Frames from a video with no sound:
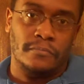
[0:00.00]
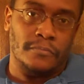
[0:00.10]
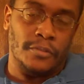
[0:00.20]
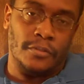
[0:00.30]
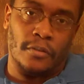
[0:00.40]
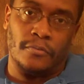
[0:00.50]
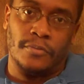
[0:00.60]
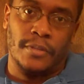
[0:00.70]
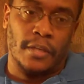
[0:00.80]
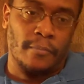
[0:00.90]
you know, you
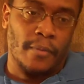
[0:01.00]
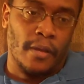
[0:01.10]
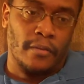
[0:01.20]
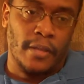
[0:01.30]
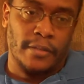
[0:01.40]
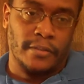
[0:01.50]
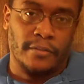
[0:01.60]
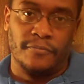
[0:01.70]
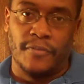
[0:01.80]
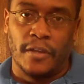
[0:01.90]
think about like the
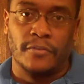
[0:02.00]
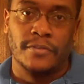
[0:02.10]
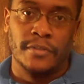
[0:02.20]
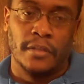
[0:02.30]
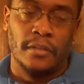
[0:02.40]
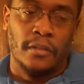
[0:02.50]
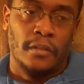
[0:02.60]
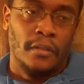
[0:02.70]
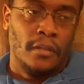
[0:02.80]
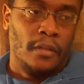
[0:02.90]
Confederacy.
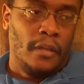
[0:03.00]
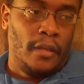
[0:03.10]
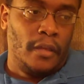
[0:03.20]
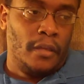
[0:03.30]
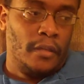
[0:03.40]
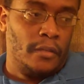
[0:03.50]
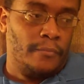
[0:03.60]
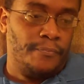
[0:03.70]
And